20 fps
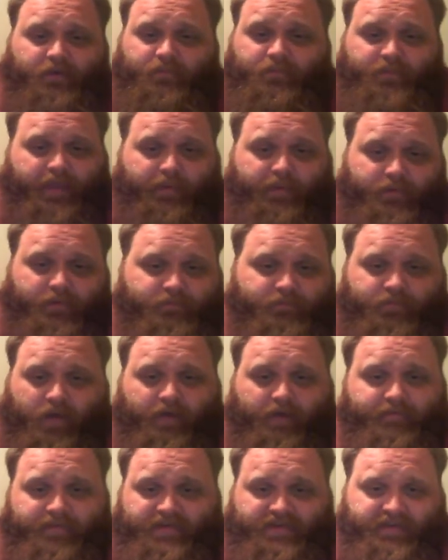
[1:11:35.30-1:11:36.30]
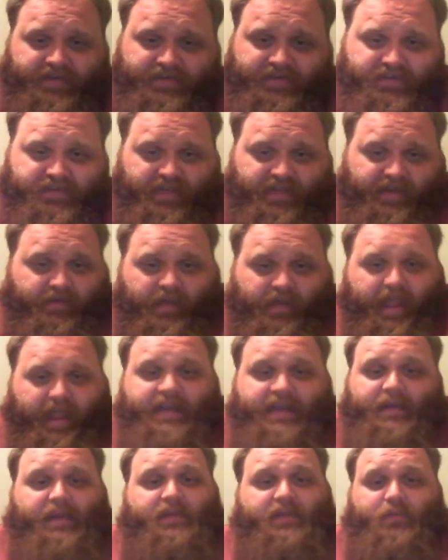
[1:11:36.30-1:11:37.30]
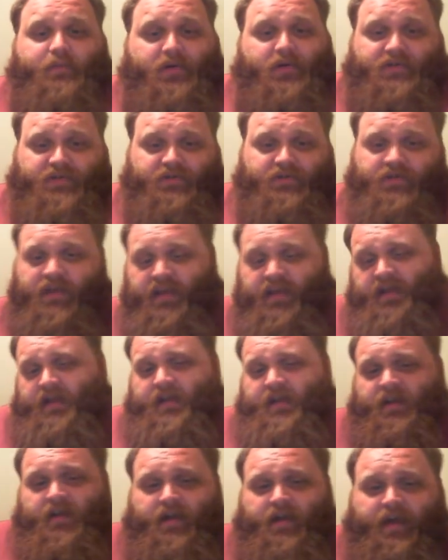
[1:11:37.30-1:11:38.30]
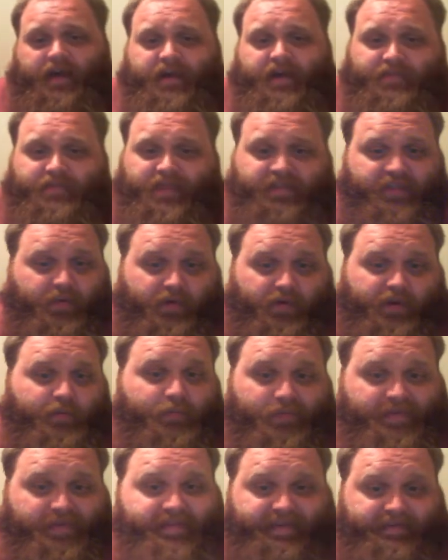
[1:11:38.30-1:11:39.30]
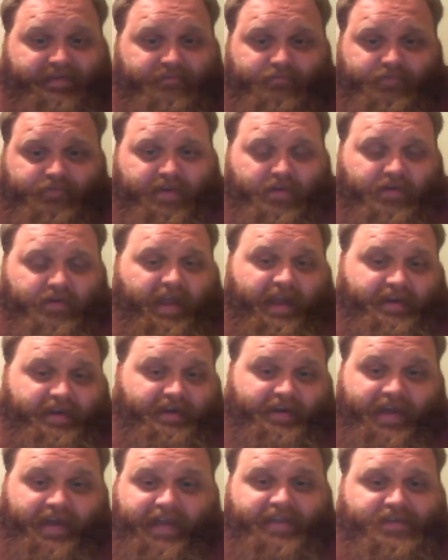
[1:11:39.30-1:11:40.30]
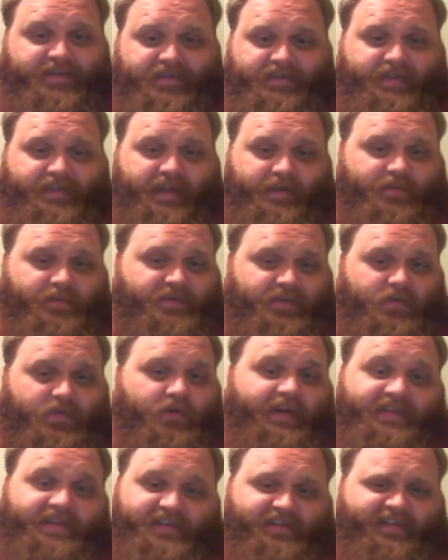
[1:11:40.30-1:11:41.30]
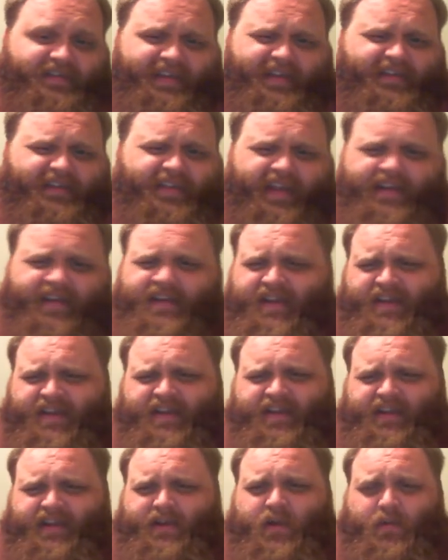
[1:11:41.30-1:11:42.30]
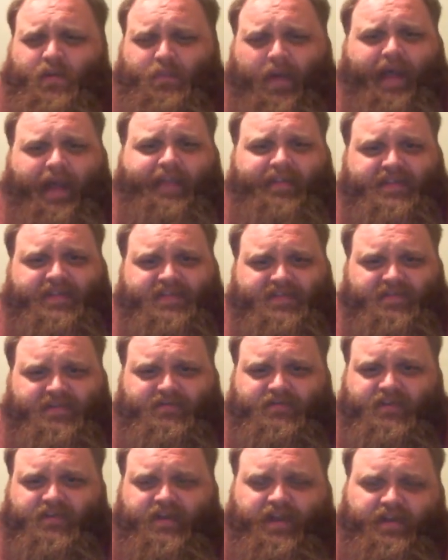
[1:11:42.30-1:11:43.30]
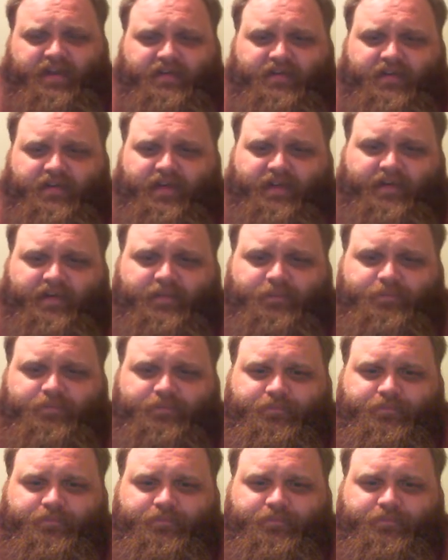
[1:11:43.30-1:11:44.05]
they were obviously just like any other person, that they were completely, kind of nuts, and that it was a crazy thing, and that, pilots and